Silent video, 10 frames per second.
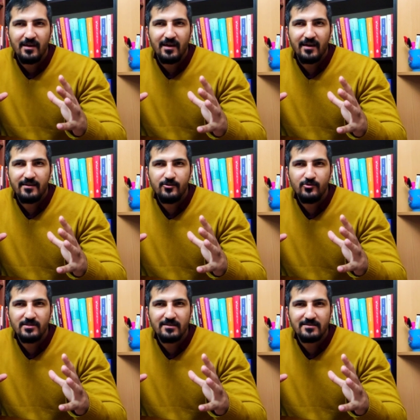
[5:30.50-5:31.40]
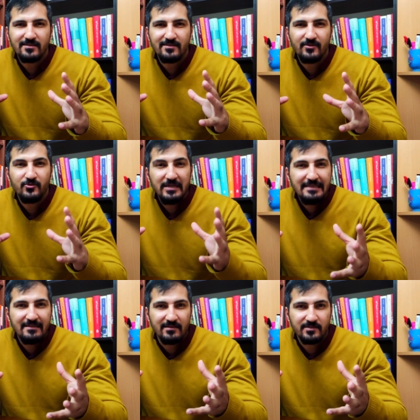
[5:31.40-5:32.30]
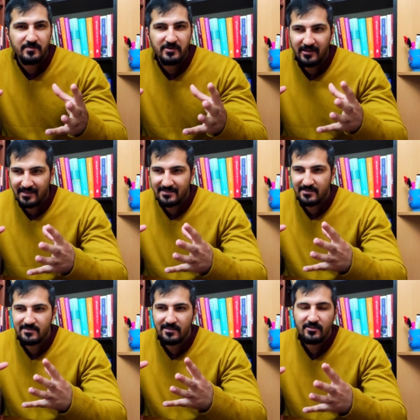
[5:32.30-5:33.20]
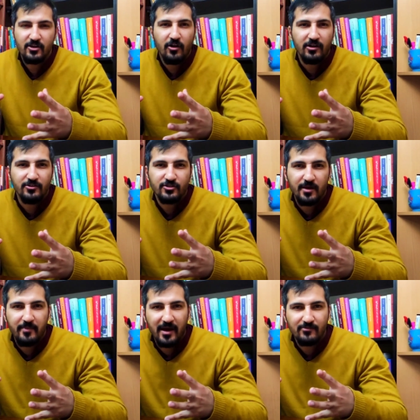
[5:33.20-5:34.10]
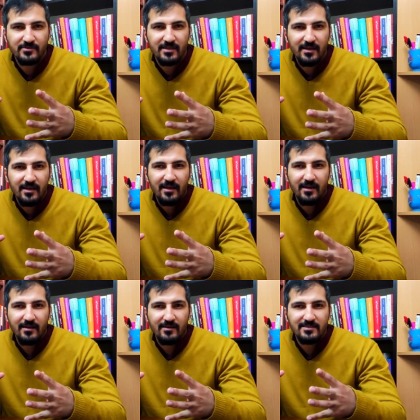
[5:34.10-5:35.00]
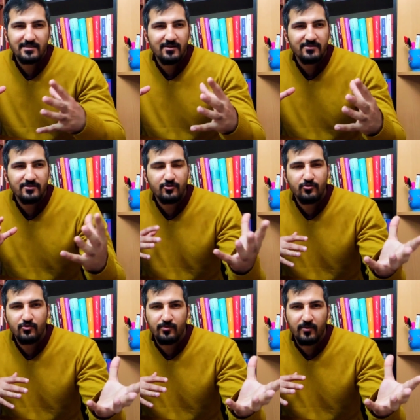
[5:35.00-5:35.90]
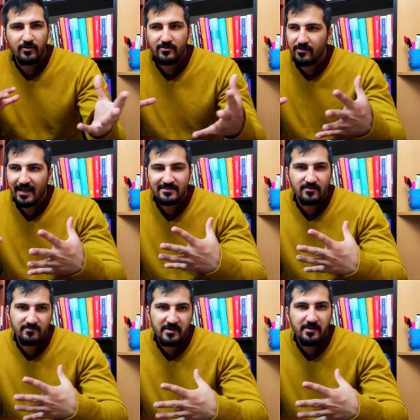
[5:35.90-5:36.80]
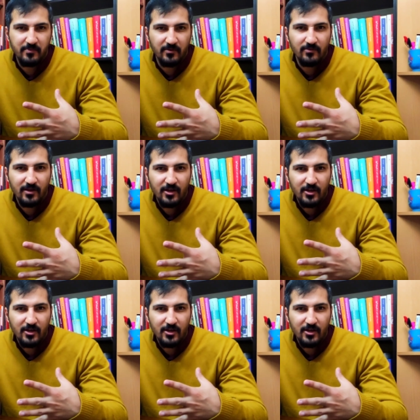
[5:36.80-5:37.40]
uses the reader's pre-existing knowledge about a certain group or class of people.